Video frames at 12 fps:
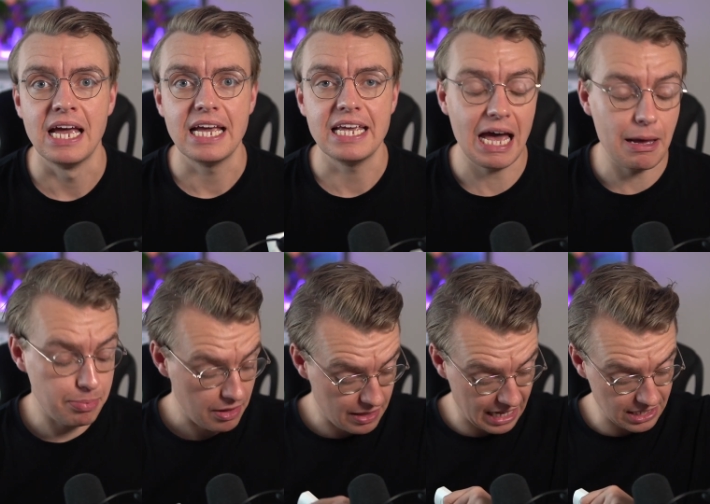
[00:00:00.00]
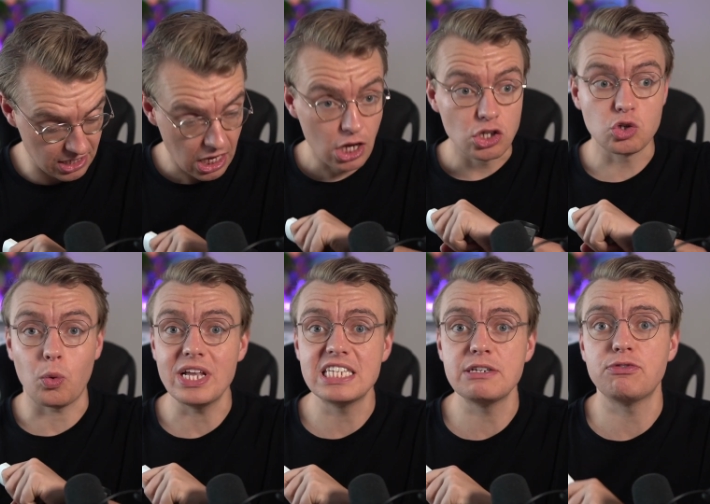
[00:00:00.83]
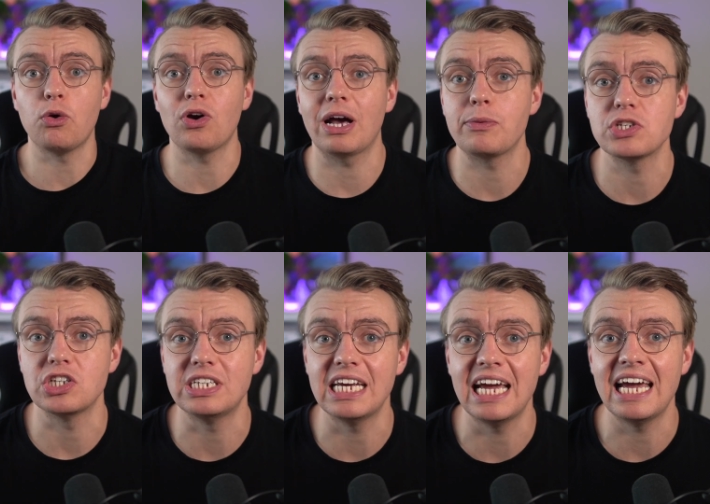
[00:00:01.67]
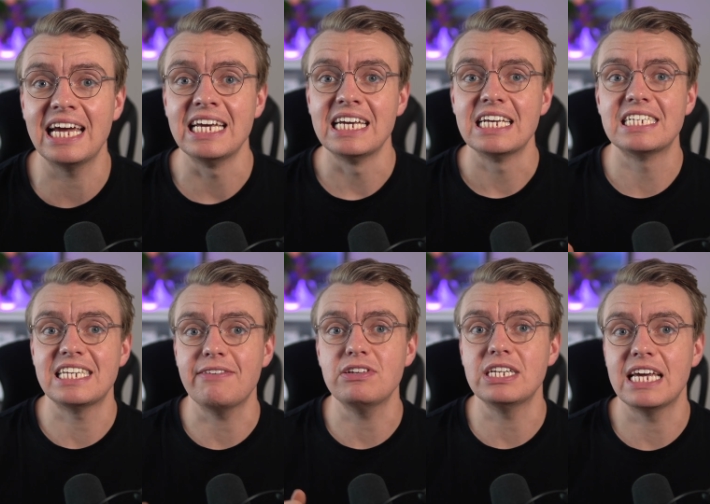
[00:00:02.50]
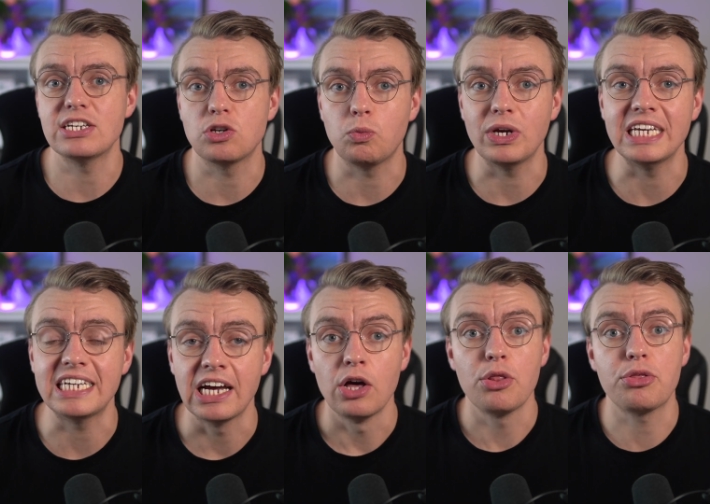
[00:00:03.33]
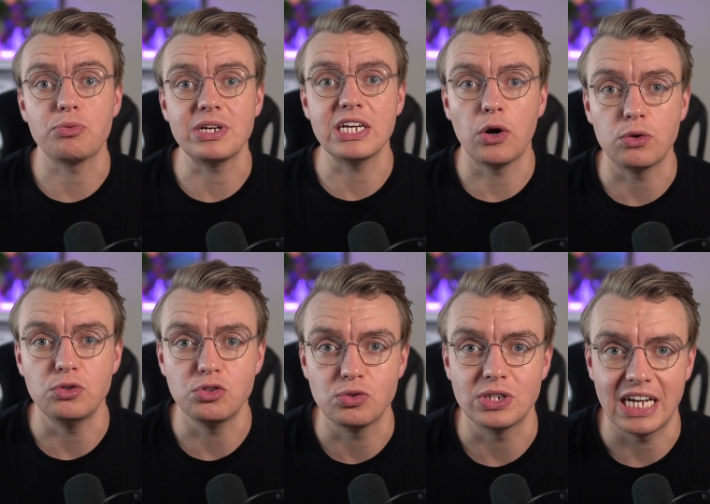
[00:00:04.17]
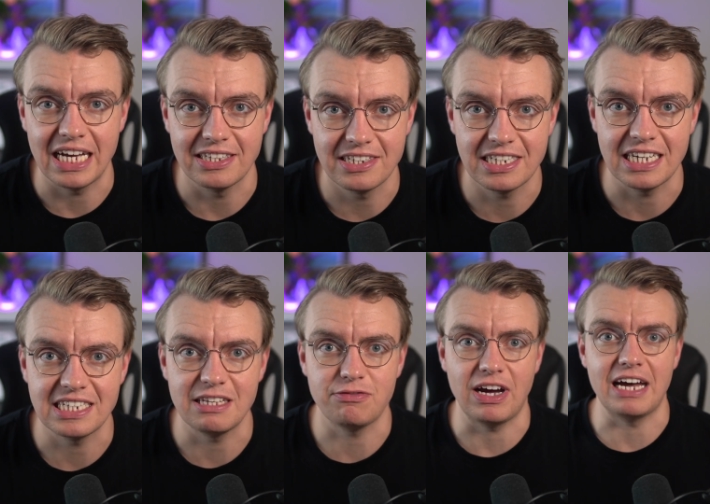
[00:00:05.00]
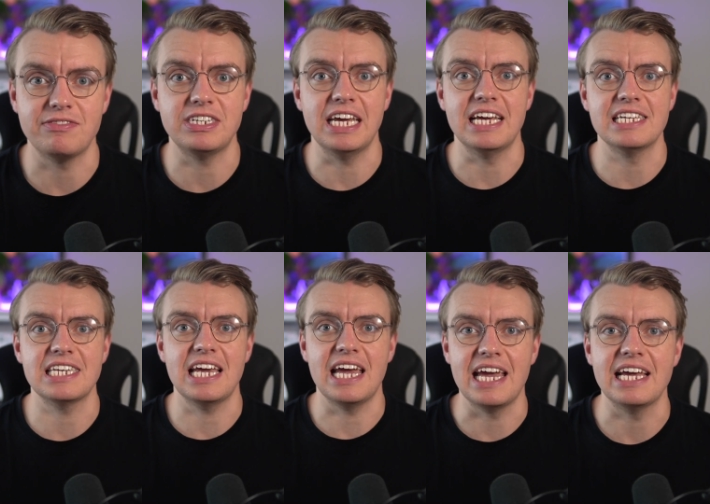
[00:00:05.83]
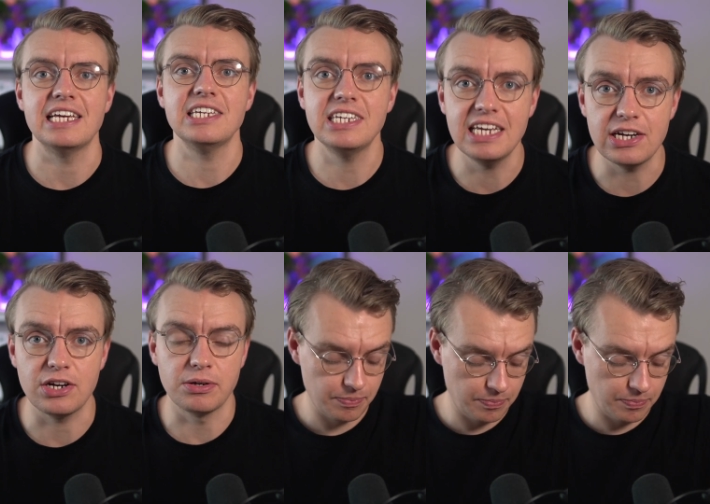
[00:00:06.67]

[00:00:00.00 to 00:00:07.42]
Yep, that's 24 hours a day, 7 days a week, 365 days a year.